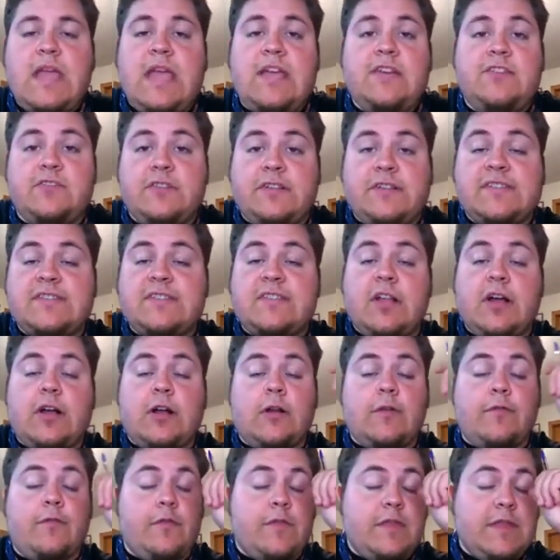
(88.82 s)
ageless
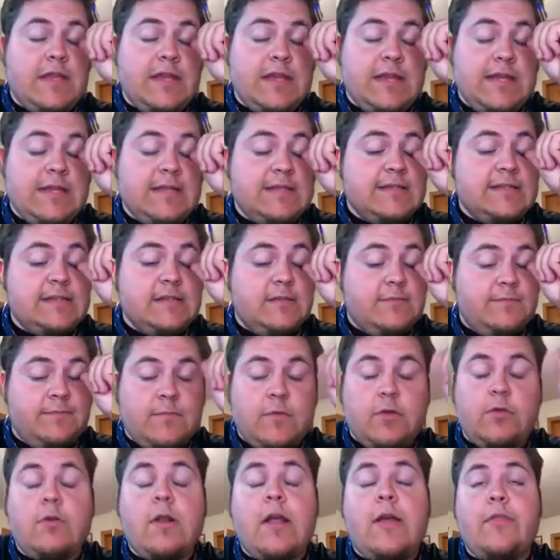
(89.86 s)
slugger for the Indians,
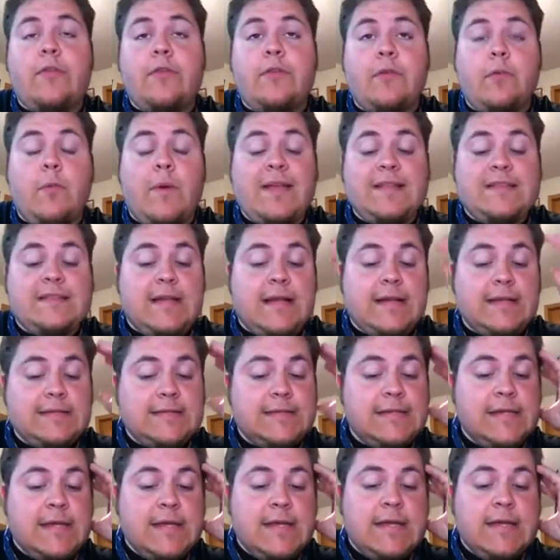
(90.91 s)
or rather the White
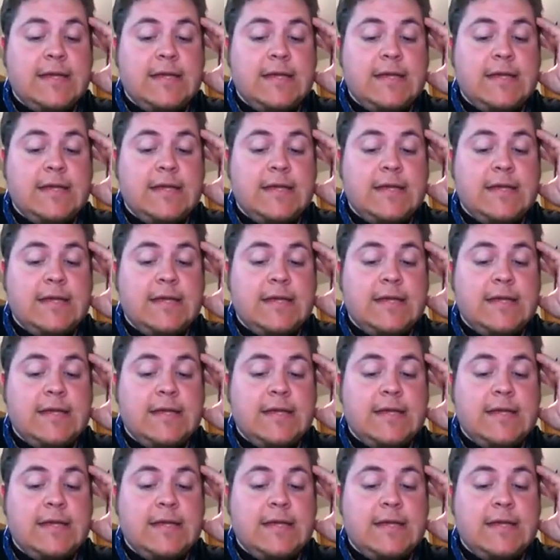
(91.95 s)
Sox.